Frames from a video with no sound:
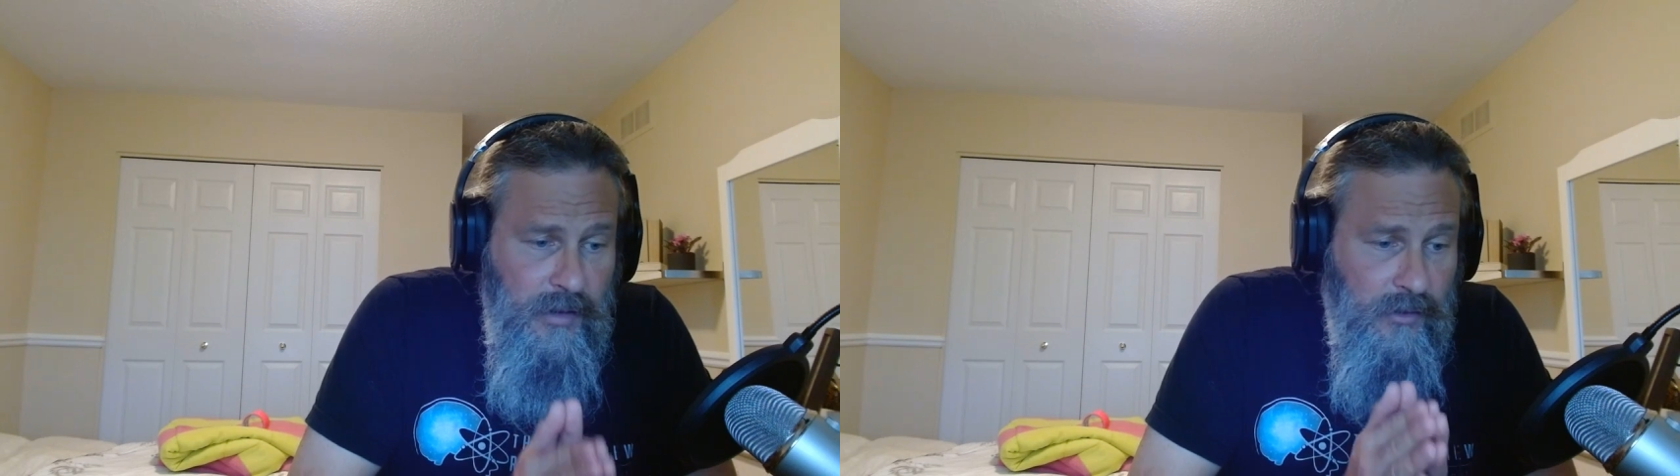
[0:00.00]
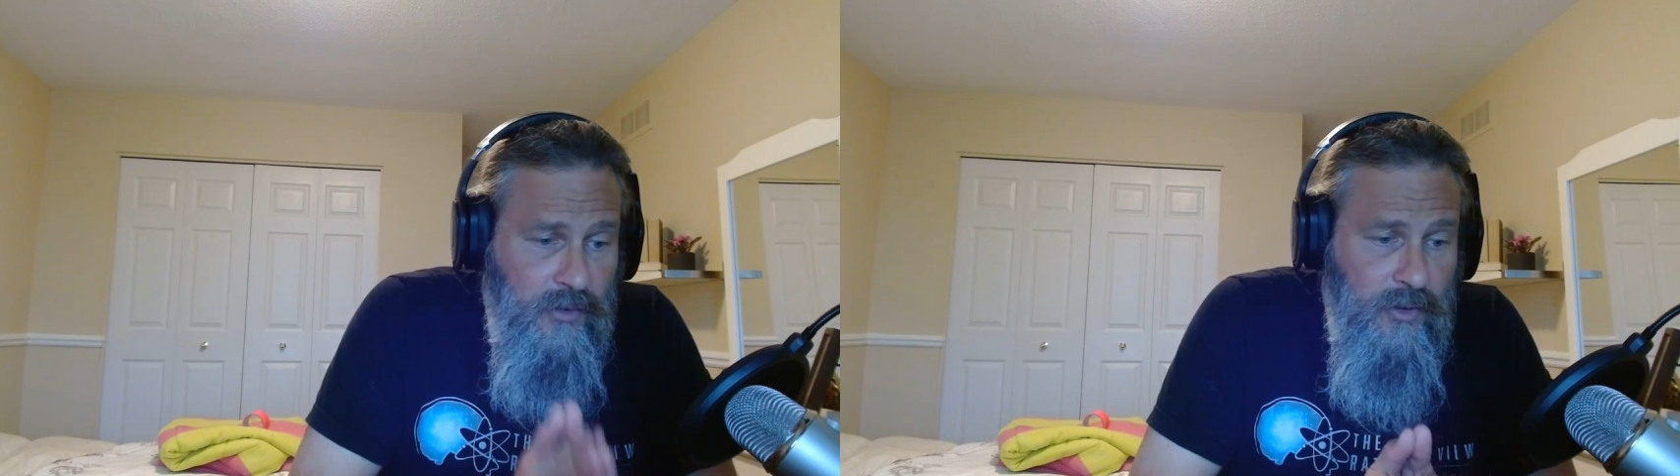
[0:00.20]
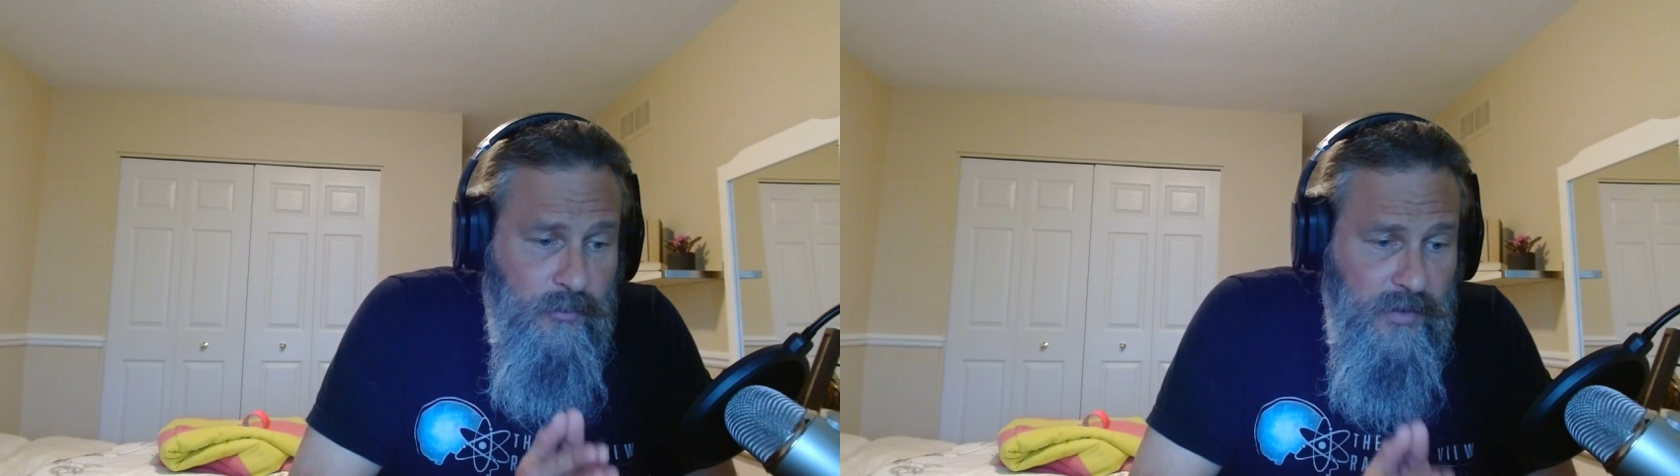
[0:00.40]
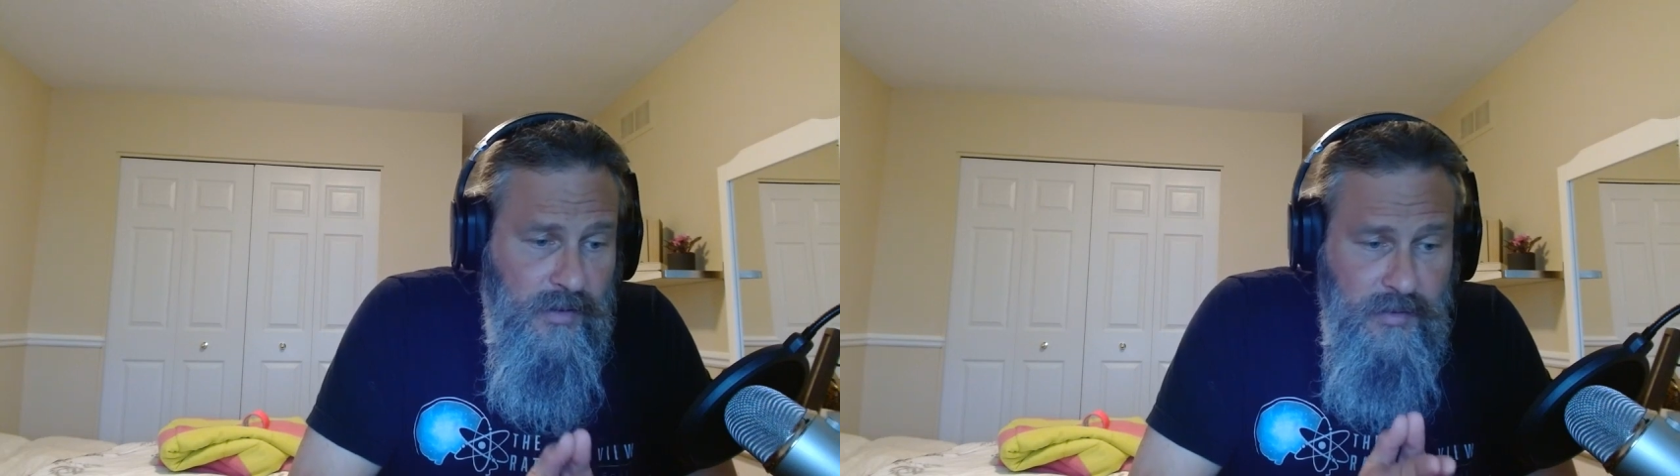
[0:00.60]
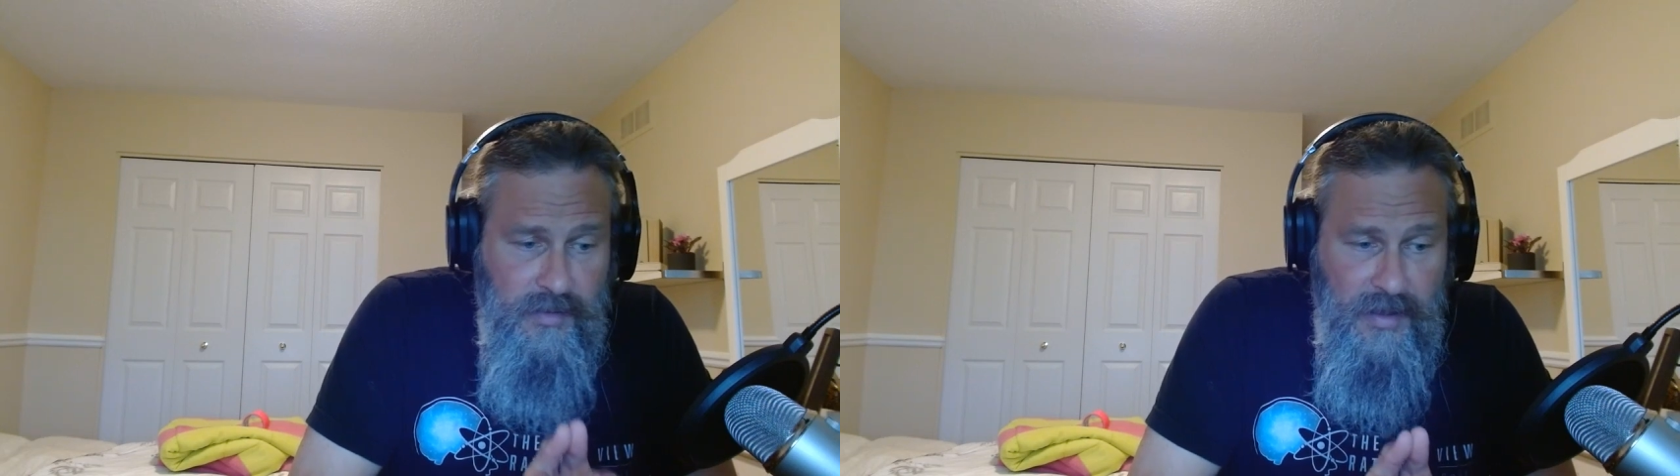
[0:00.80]
it could
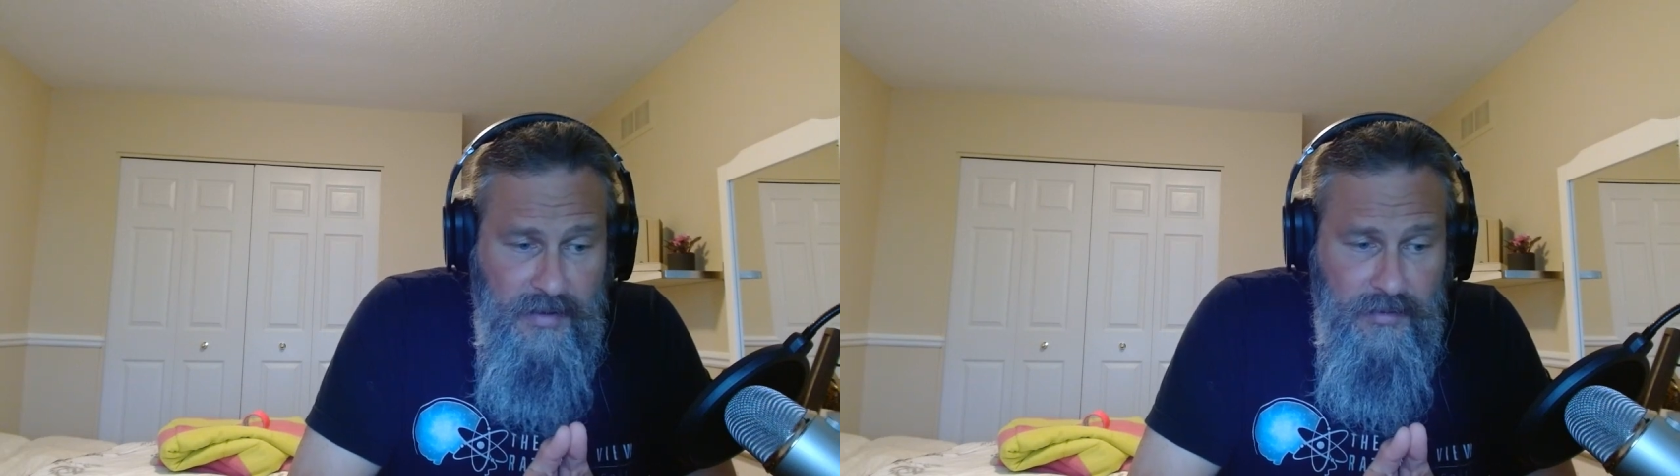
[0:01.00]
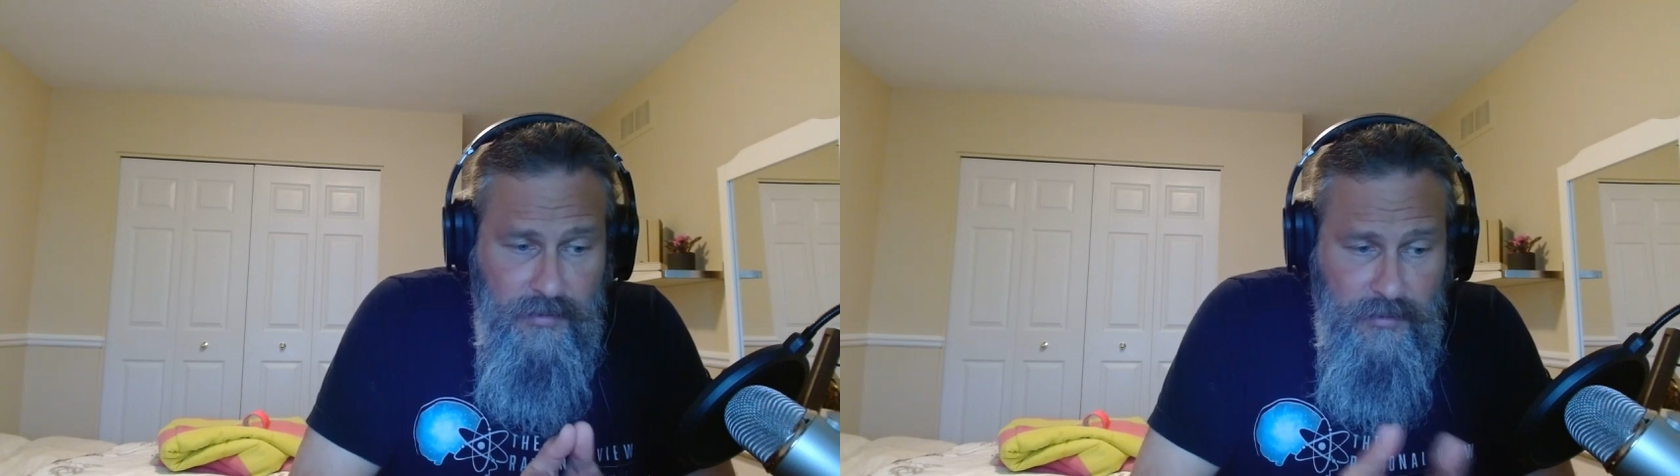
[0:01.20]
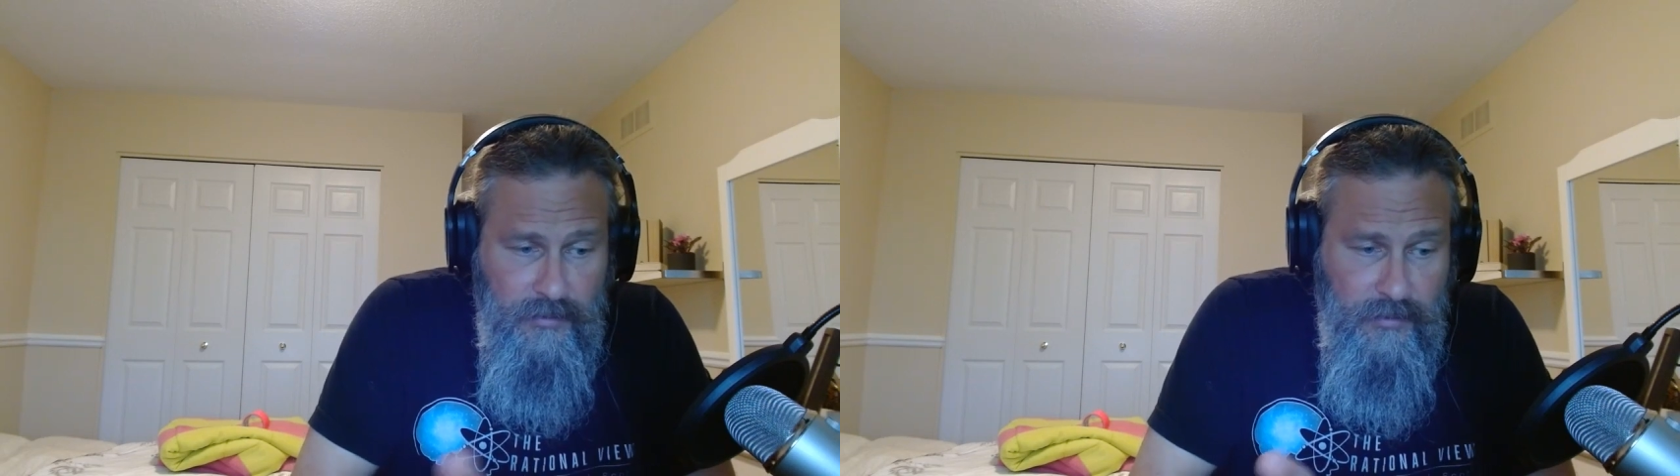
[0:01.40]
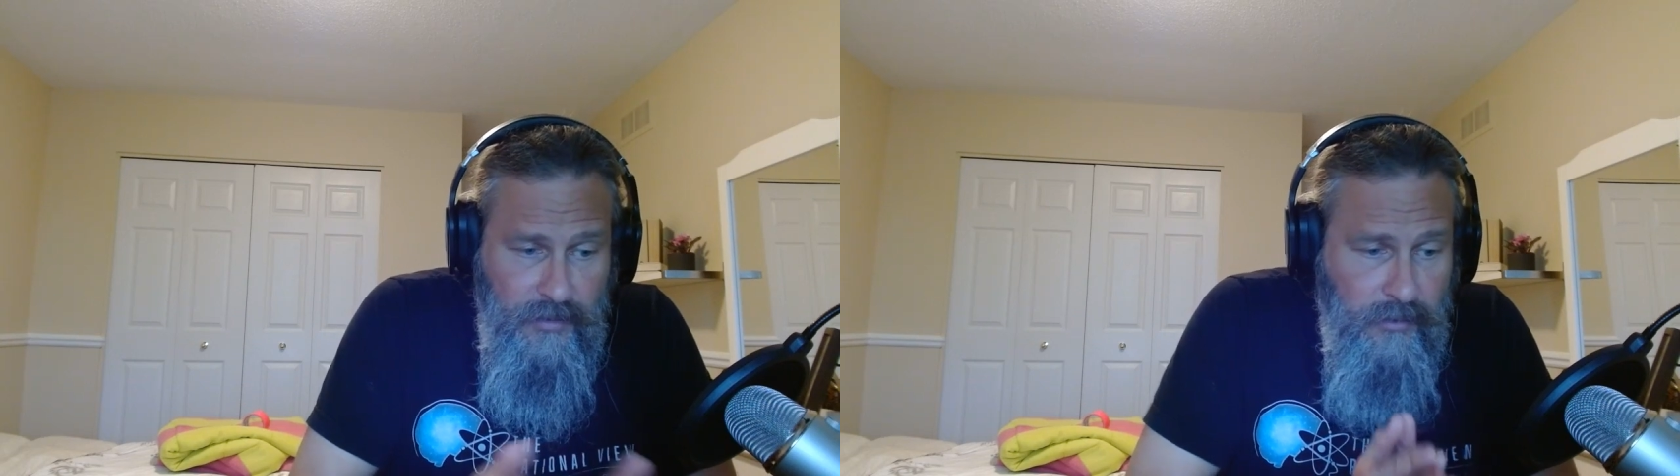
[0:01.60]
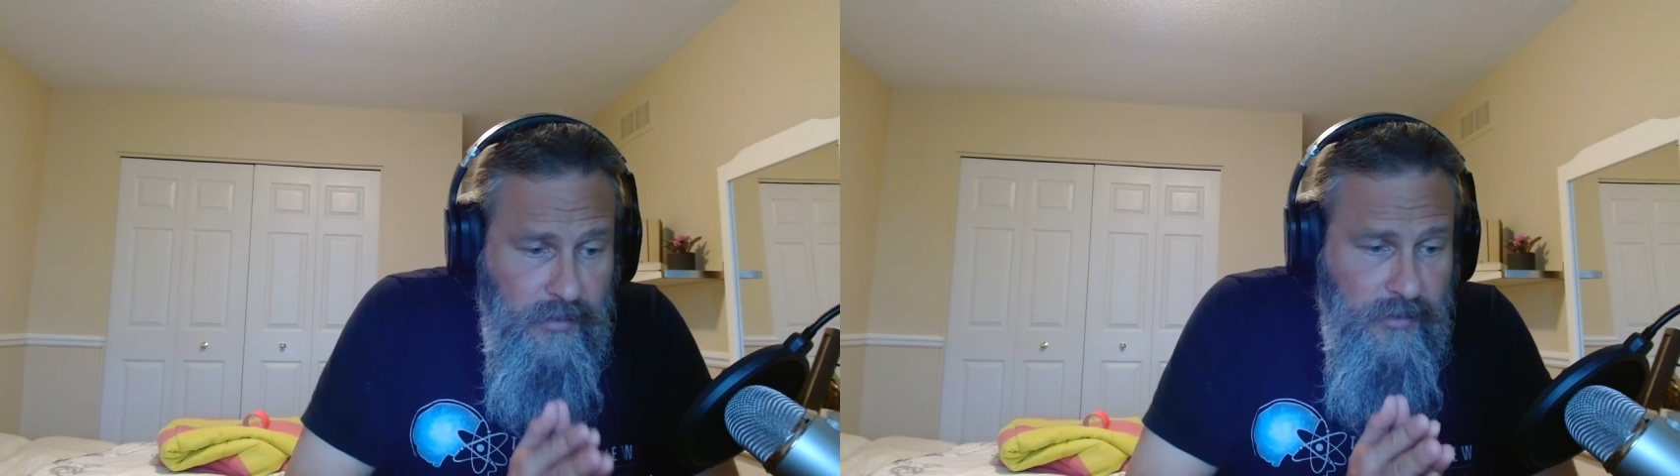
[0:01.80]
be that
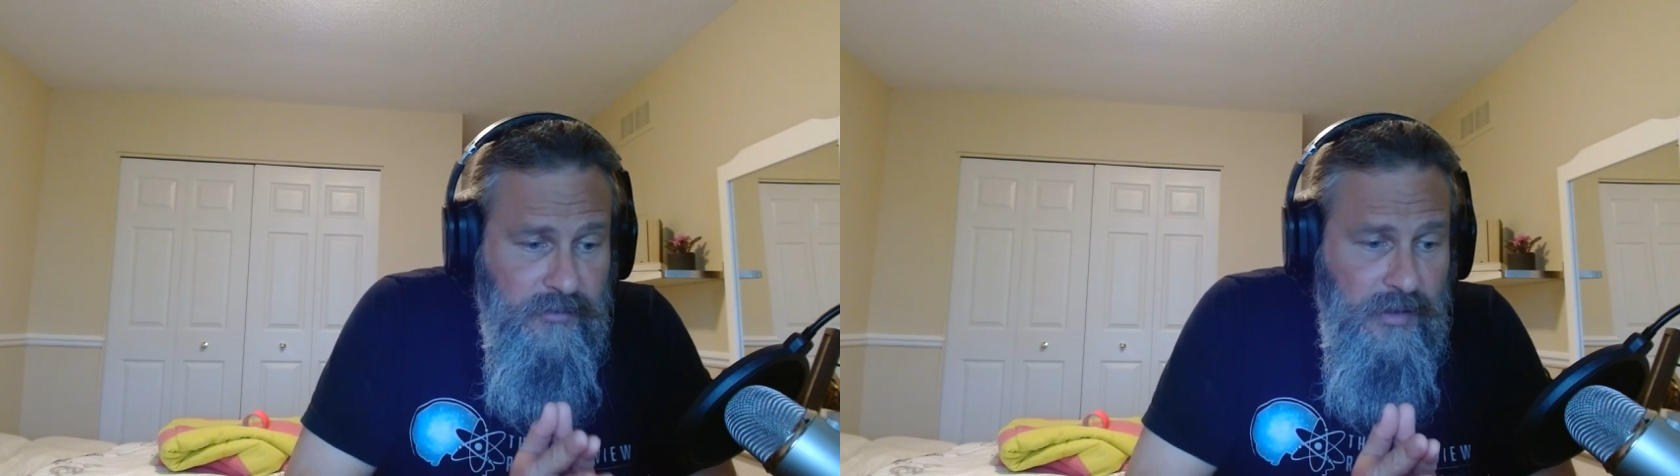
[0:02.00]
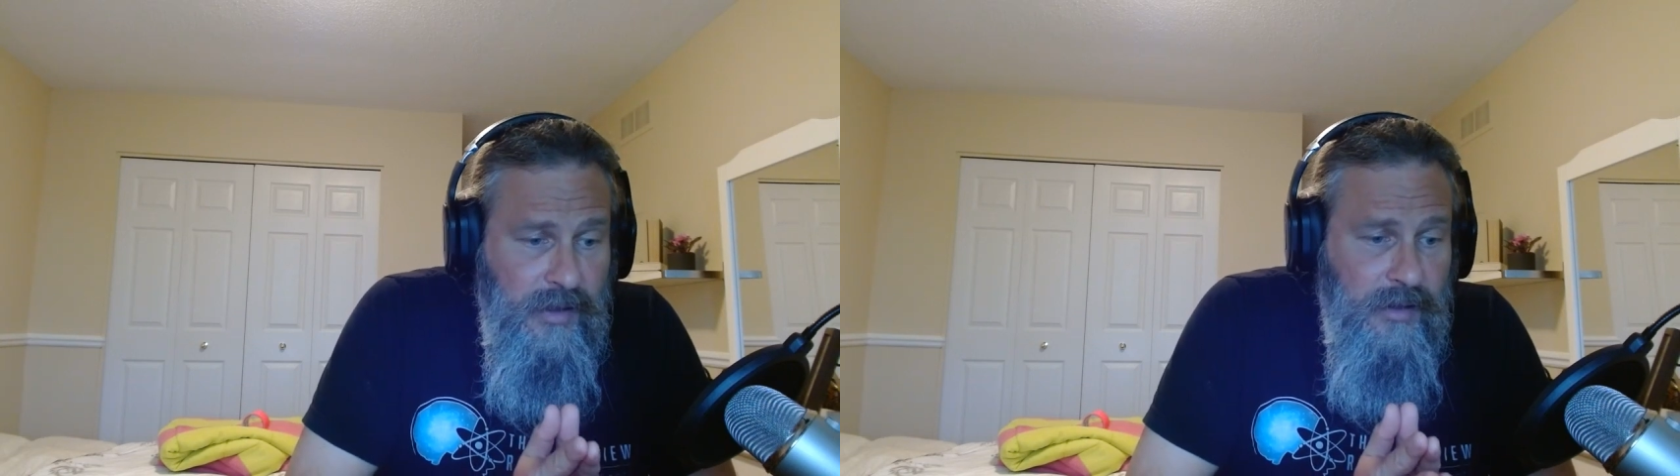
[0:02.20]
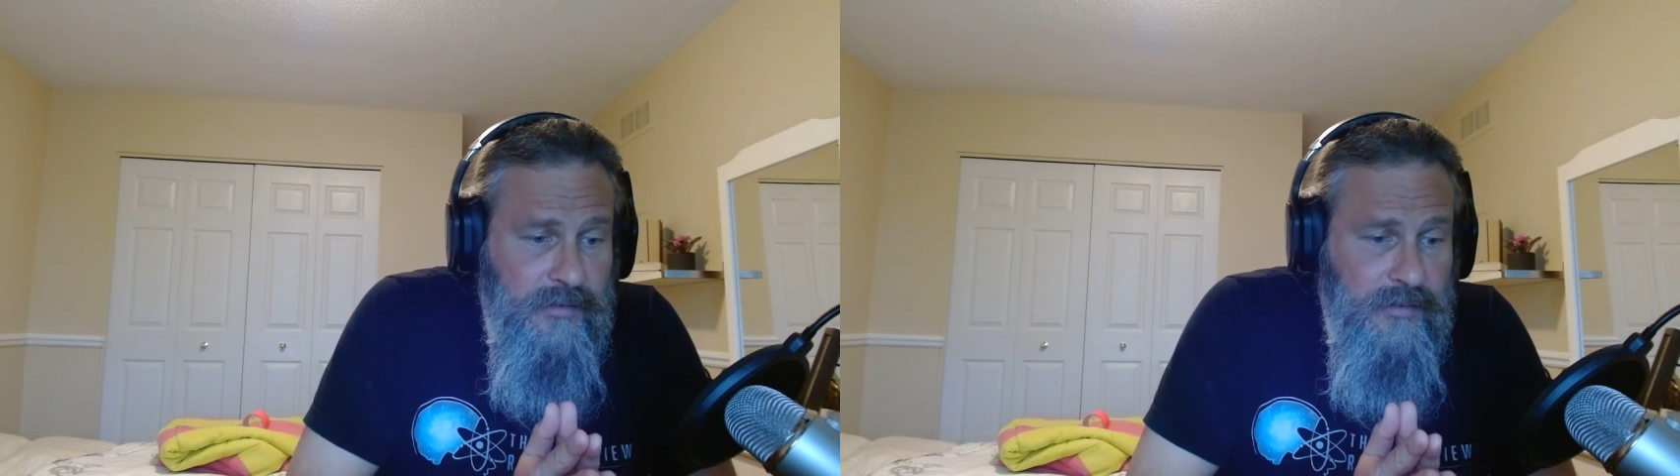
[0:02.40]
there is